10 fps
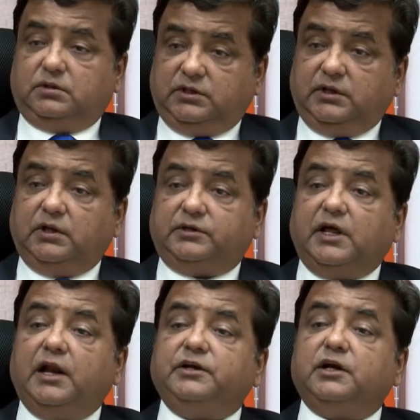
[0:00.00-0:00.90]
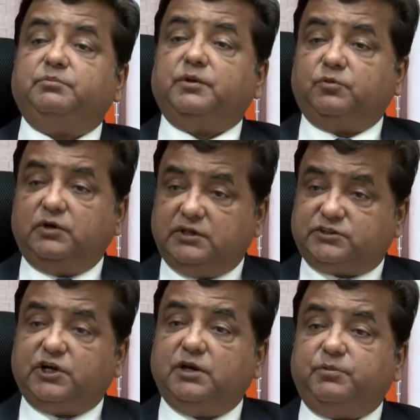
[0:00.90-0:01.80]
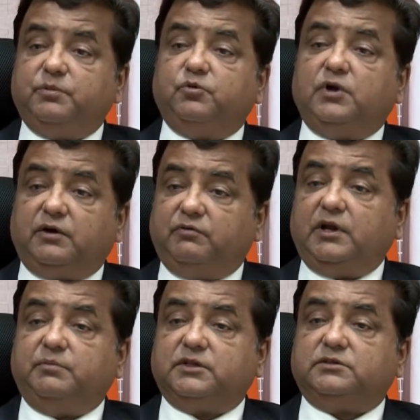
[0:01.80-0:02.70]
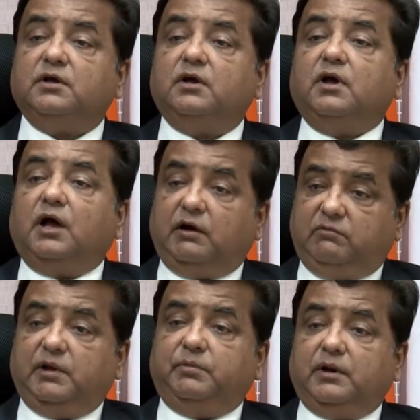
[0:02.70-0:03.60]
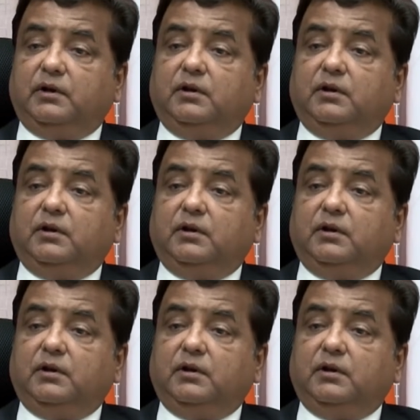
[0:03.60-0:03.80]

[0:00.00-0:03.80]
the talented people, skilled people are very much available,